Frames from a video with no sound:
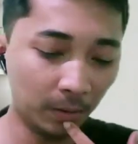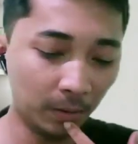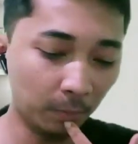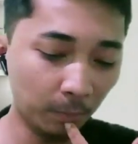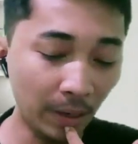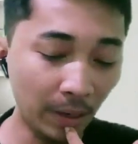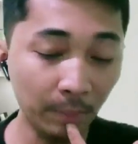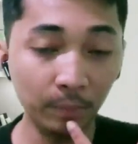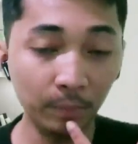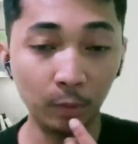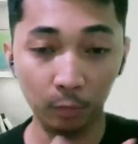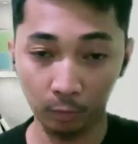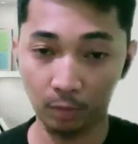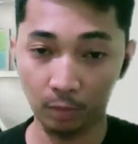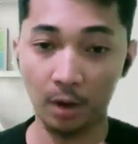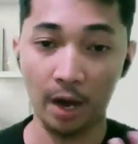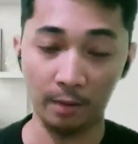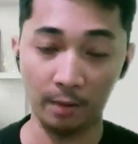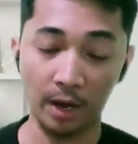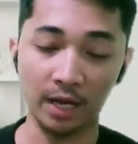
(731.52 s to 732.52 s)
maybe,
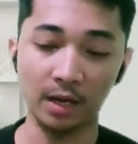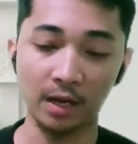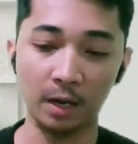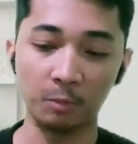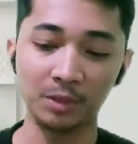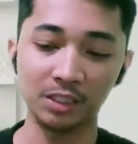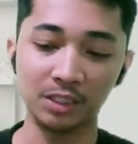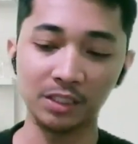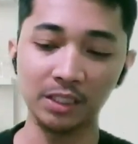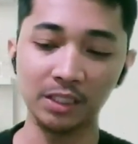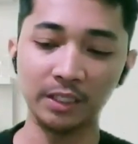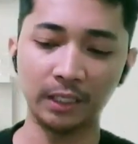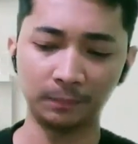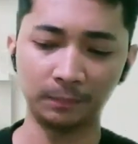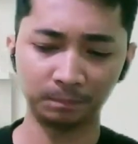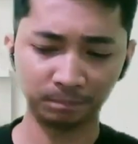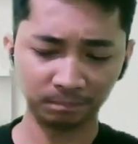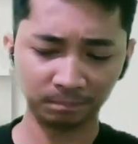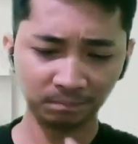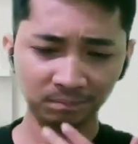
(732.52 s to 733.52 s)
or I will see that,
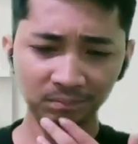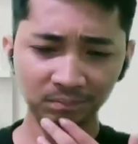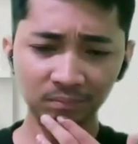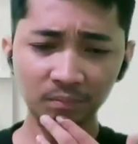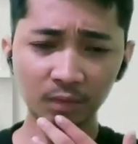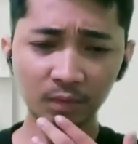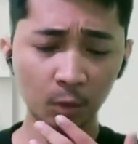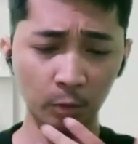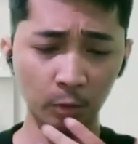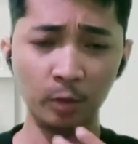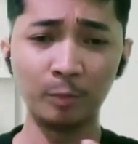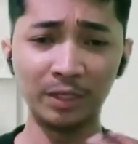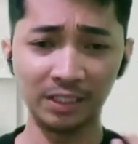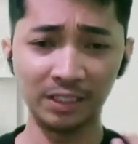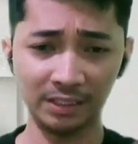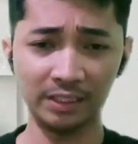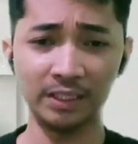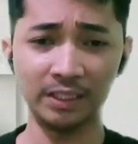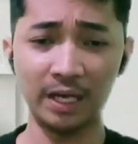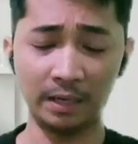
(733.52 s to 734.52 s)
we will
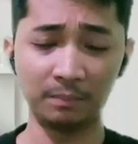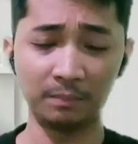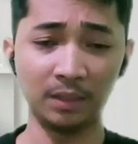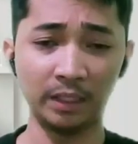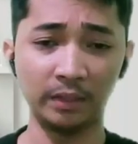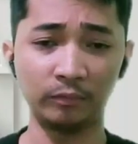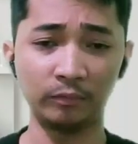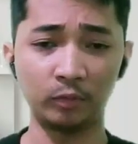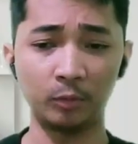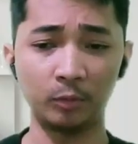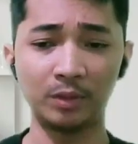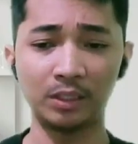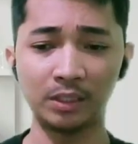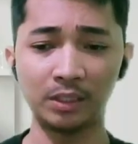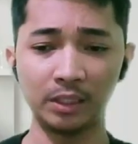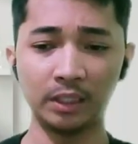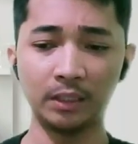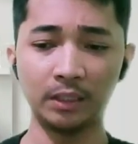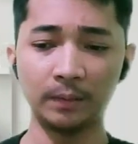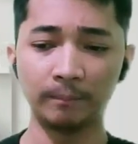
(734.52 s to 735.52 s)
see, I believe we will
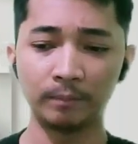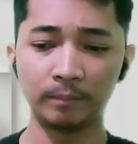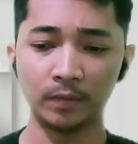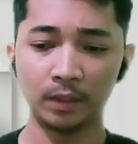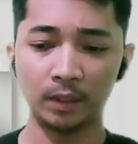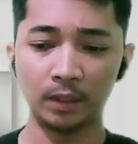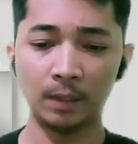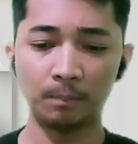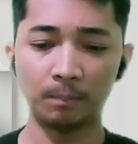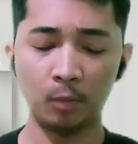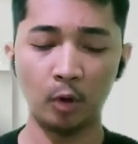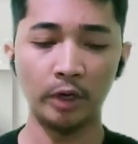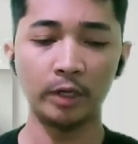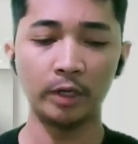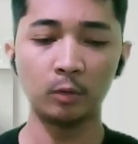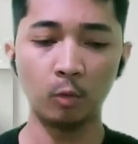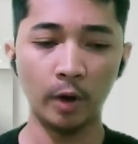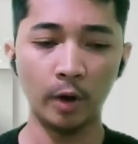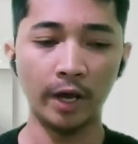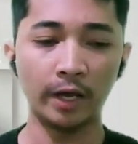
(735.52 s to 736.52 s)
see the
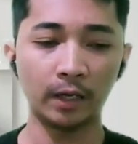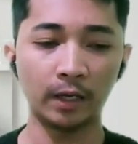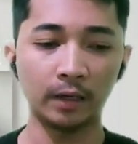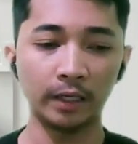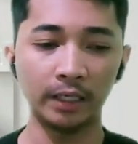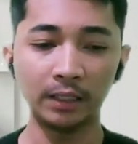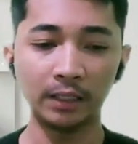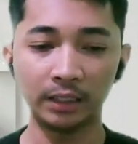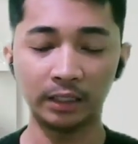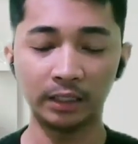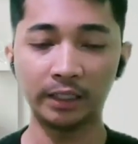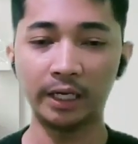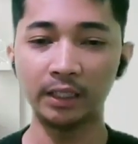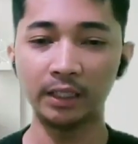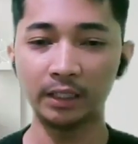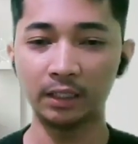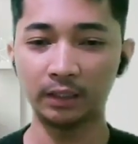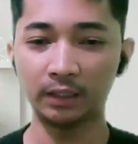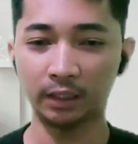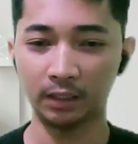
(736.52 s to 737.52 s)
point where
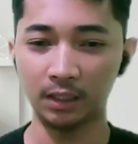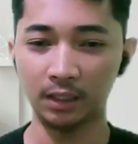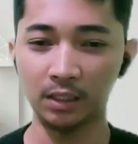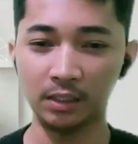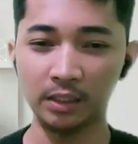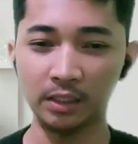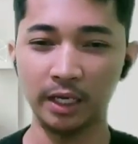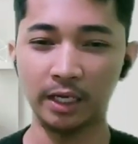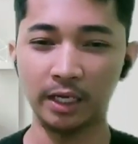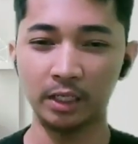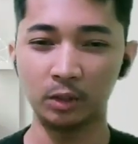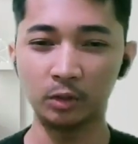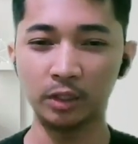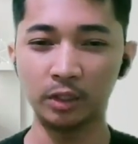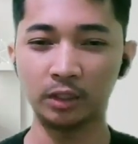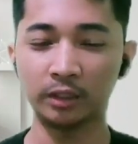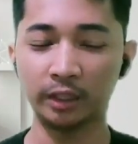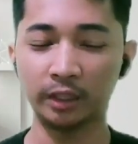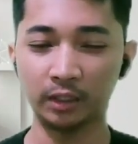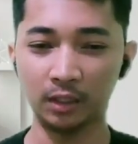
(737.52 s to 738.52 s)
integrating technology and
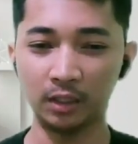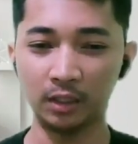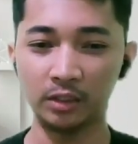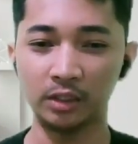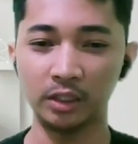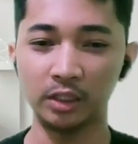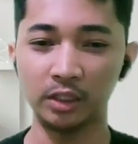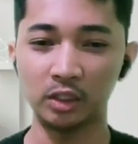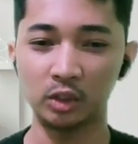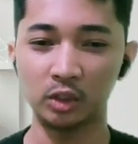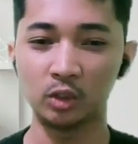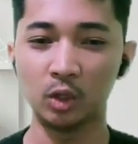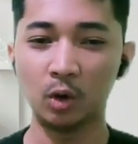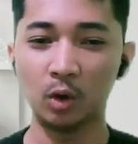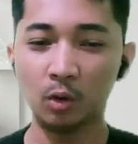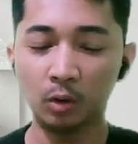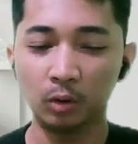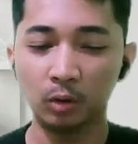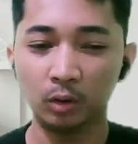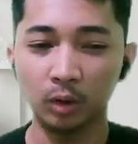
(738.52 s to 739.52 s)
using technology is
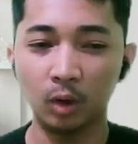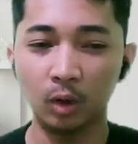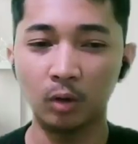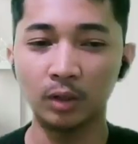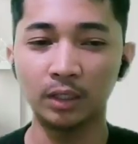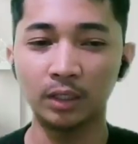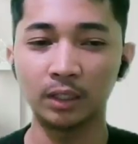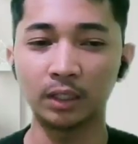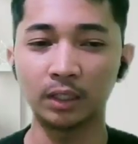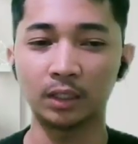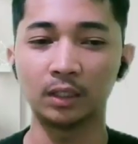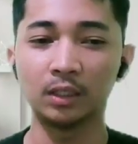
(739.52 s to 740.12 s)
no longer